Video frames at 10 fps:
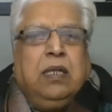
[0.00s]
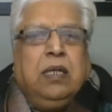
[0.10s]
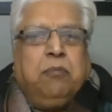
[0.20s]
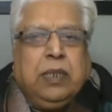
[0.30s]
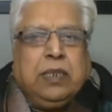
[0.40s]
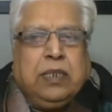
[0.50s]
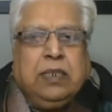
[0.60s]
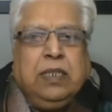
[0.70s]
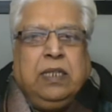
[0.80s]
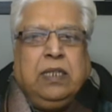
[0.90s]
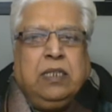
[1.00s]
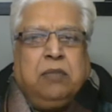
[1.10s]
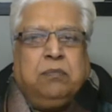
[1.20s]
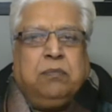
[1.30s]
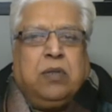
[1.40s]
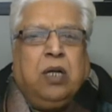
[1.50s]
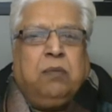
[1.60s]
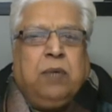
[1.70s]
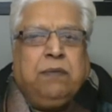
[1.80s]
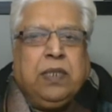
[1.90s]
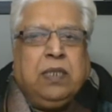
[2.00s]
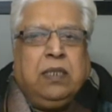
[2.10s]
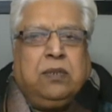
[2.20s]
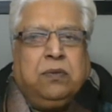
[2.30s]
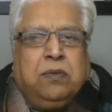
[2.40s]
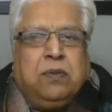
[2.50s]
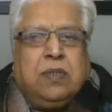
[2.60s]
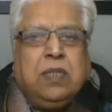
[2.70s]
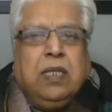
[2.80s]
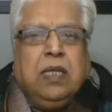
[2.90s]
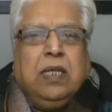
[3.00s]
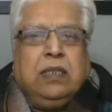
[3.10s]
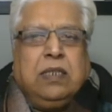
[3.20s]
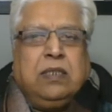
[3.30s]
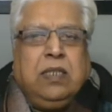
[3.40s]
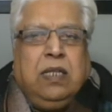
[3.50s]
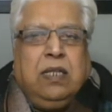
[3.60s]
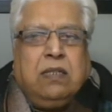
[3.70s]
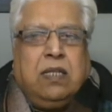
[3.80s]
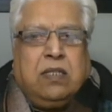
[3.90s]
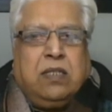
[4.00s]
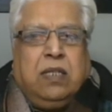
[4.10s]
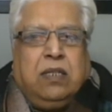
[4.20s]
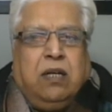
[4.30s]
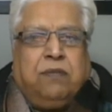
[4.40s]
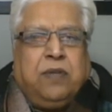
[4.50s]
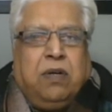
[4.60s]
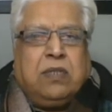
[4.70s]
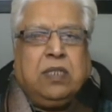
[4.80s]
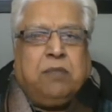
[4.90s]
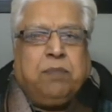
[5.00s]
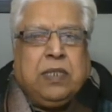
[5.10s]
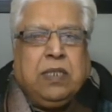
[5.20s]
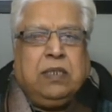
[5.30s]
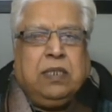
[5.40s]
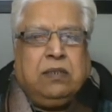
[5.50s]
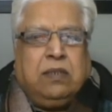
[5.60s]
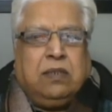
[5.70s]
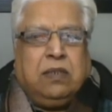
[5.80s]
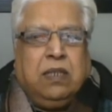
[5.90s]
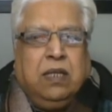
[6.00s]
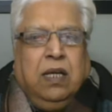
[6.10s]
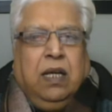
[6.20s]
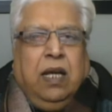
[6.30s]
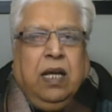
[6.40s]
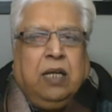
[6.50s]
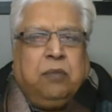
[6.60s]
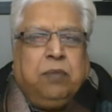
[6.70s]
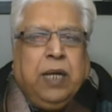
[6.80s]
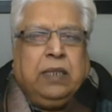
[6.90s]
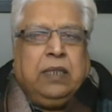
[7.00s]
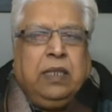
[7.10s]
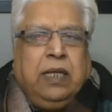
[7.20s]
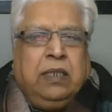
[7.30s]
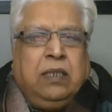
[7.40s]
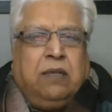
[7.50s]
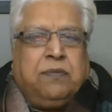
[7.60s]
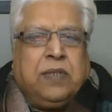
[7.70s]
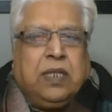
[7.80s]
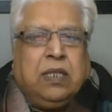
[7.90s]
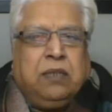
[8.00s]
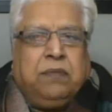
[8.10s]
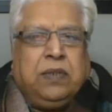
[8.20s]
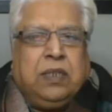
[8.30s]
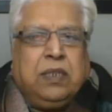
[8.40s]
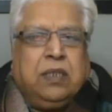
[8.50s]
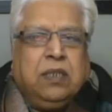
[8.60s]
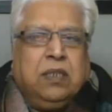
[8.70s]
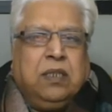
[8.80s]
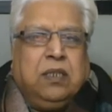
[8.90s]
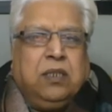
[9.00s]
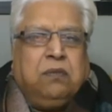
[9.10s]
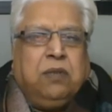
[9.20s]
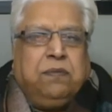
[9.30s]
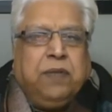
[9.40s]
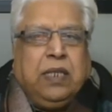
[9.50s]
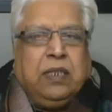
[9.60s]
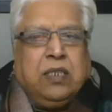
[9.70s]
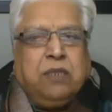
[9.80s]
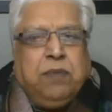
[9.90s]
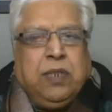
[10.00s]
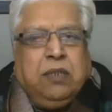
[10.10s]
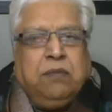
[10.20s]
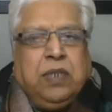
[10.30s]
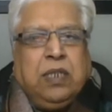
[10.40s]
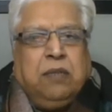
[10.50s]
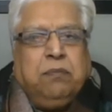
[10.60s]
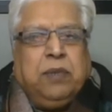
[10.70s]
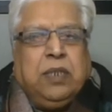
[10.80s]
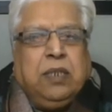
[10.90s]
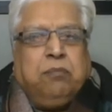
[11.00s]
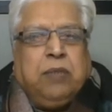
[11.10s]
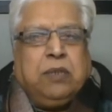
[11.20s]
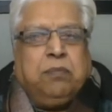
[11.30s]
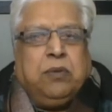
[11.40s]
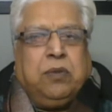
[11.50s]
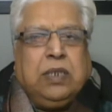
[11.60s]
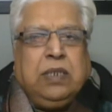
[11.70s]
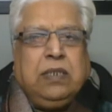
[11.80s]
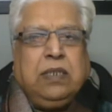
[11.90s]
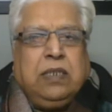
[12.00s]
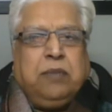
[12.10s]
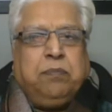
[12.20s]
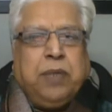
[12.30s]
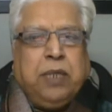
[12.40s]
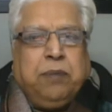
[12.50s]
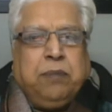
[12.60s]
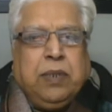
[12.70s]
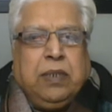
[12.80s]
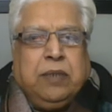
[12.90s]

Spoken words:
muttering delirium, coma begins shows the serious state of toxic presentation, and by the end of second week you will find a spleen will be much more easily palpable.